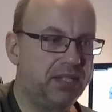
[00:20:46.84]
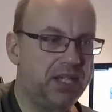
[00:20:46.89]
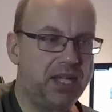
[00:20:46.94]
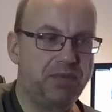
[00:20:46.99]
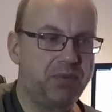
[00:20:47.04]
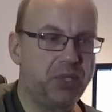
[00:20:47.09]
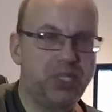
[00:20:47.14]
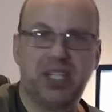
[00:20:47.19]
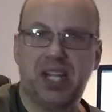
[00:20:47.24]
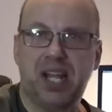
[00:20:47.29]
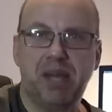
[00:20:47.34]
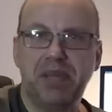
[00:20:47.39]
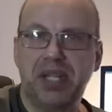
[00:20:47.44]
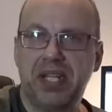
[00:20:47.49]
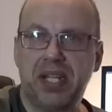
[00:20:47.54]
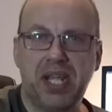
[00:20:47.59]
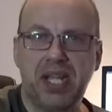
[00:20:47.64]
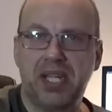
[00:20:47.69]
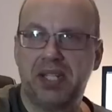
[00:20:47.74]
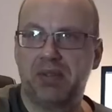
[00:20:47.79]
like
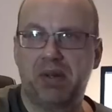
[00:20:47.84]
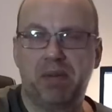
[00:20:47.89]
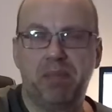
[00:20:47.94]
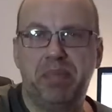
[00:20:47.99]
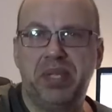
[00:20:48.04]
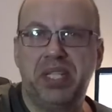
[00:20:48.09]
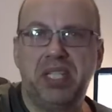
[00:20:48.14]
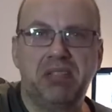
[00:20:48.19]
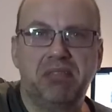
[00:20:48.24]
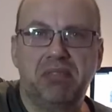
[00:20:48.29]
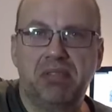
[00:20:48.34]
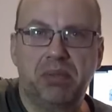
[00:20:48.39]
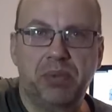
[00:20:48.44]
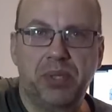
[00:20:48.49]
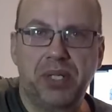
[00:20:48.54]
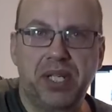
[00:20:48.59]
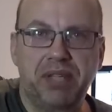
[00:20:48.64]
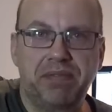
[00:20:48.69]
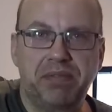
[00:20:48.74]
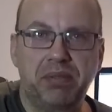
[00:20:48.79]
lemonade or beer or
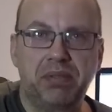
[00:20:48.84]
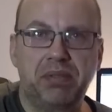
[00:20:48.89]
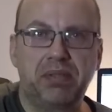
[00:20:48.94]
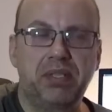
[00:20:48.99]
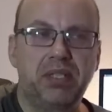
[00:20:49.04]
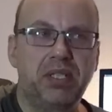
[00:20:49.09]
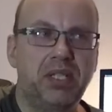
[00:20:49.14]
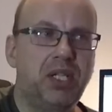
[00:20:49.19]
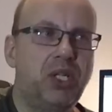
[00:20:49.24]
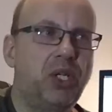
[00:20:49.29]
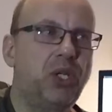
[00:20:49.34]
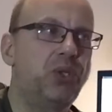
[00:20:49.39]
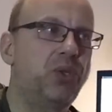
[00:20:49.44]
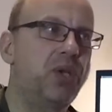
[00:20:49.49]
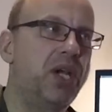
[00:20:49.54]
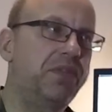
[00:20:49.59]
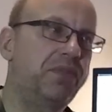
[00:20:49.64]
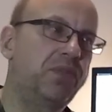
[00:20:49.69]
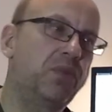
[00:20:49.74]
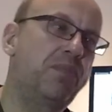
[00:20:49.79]
whatever,
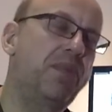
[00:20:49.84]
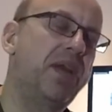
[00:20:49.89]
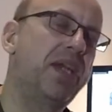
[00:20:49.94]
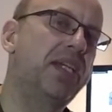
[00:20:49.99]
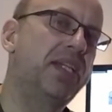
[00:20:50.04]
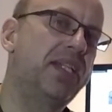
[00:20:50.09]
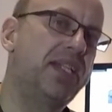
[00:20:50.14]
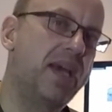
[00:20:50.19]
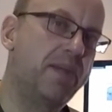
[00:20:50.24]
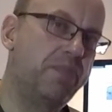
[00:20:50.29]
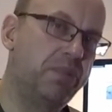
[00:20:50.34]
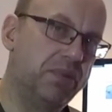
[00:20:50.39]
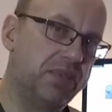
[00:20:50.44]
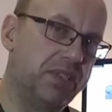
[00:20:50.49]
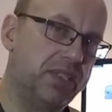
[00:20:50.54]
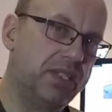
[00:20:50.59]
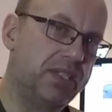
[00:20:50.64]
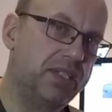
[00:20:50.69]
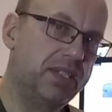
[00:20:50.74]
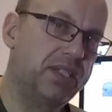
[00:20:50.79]
you have to pay a
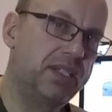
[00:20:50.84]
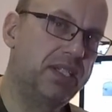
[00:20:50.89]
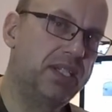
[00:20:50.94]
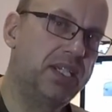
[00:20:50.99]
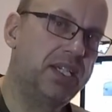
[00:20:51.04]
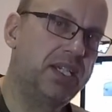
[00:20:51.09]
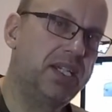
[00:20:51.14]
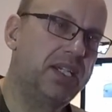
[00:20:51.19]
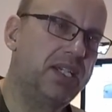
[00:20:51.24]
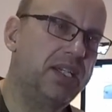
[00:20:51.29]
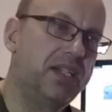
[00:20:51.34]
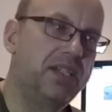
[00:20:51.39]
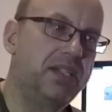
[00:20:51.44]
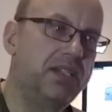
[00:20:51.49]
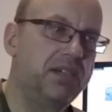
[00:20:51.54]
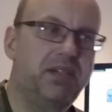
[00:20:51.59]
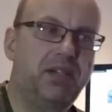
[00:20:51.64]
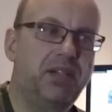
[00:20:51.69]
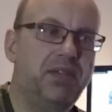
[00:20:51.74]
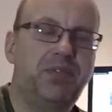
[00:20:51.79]
deposit,
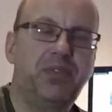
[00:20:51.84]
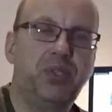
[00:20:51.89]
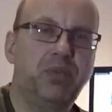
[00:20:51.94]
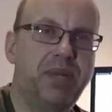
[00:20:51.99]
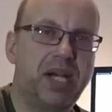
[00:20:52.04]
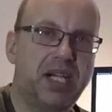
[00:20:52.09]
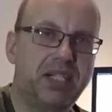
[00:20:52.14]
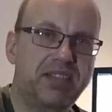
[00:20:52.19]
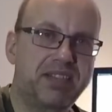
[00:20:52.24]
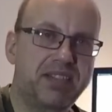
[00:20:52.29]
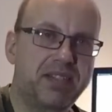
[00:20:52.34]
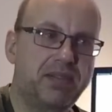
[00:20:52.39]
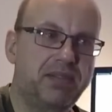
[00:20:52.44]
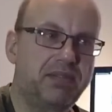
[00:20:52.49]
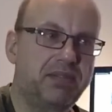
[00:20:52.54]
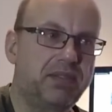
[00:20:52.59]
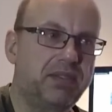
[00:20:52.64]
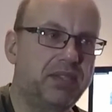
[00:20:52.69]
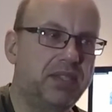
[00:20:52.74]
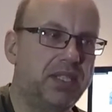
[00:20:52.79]
a few bucks,
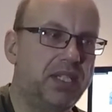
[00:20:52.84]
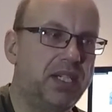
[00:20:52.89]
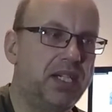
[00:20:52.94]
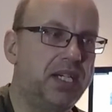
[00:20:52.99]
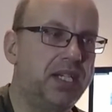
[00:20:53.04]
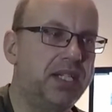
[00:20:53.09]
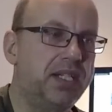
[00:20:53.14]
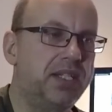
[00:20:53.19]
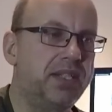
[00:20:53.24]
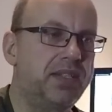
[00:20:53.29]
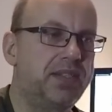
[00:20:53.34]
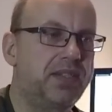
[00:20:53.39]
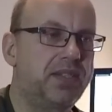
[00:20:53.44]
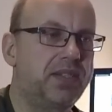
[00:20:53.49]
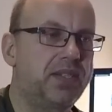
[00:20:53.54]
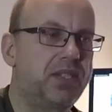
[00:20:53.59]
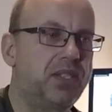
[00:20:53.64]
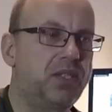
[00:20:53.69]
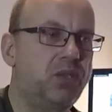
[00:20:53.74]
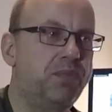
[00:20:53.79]
and
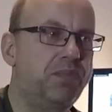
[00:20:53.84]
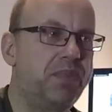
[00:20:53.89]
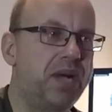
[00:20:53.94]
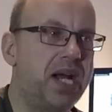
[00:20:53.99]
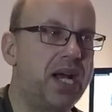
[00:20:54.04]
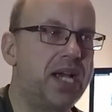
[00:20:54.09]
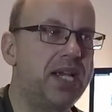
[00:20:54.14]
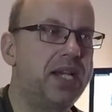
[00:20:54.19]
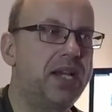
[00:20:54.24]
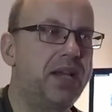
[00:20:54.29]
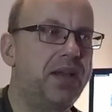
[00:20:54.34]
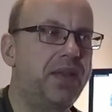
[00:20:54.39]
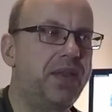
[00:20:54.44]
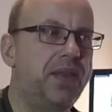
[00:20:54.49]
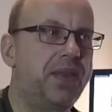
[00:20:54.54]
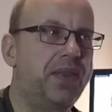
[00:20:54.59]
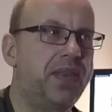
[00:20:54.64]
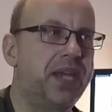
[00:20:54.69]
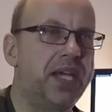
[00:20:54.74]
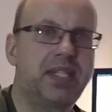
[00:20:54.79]
you buy
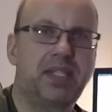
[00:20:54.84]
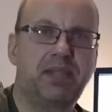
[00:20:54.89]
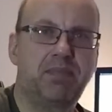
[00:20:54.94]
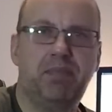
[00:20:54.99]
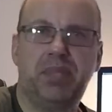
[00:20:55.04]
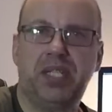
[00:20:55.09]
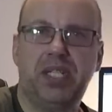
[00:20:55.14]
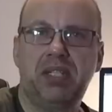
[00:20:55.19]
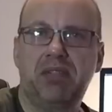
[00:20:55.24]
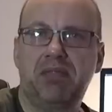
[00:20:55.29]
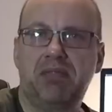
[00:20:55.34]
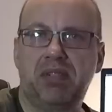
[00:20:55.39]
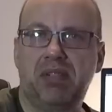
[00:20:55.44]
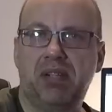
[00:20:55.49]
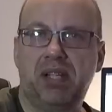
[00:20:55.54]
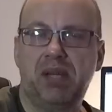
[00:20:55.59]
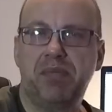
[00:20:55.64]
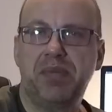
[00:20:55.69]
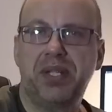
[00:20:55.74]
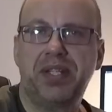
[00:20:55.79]
that beer
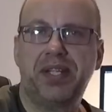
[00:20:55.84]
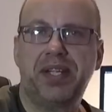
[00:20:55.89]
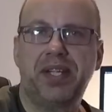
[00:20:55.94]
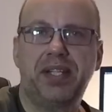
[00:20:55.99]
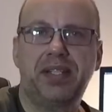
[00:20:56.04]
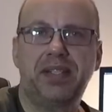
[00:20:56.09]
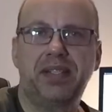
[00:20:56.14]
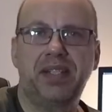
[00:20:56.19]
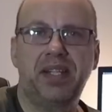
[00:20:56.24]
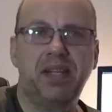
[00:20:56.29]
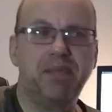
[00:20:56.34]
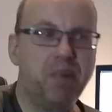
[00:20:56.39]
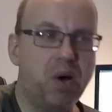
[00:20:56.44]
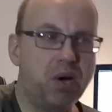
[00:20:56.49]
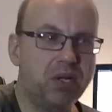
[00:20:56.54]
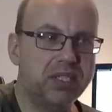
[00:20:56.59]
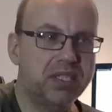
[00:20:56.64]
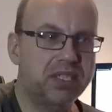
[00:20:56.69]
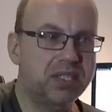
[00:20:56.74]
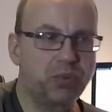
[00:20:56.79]
or lemonade in a
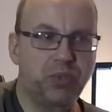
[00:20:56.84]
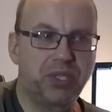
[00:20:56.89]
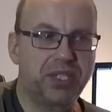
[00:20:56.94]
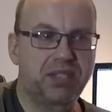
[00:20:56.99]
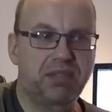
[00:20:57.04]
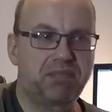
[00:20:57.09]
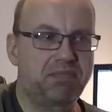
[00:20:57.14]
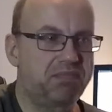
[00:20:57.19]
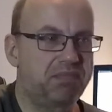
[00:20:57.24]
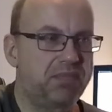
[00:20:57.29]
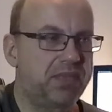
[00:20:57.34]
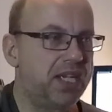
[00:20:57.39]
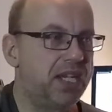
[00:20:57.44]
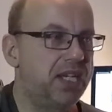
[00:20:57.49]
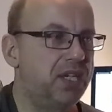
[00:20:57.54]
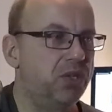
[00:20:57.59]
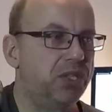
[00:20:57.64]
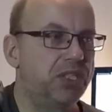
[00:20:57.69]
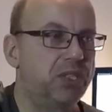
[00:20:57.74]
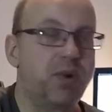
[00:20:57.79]
box with
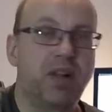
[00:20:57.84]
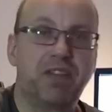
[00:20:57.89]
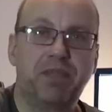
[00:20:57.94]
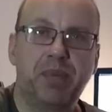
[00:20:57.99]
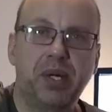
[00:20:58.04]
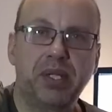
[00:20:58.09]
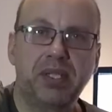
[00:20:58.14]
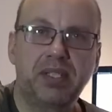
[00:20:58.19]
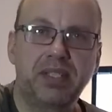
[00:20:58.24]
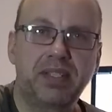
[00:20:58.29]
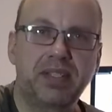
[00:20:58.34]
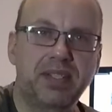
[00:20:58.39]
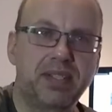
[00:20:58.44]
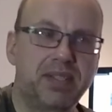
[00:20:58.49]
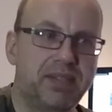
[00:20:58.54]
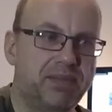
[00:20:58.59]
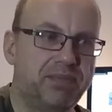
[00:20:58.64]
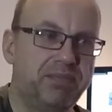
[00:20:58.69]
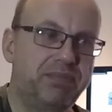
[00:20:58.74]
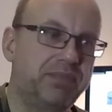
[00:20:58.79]
10 or 12 bottles.
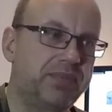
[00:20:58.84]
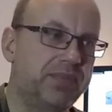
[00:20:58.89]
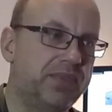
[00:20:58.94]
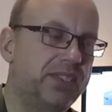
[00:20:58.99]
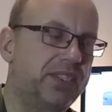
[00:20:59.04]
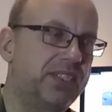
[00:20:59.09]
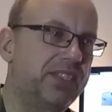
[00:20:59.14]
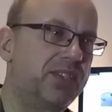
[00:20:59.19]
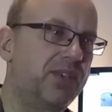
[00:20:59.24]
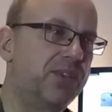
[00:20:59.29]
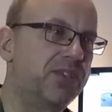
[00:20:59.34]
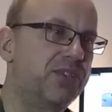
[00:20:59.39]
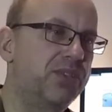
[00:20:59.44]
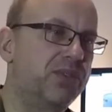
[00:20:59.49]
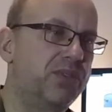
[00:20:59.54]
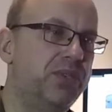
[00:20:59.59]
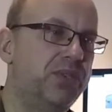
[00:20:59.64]
It's also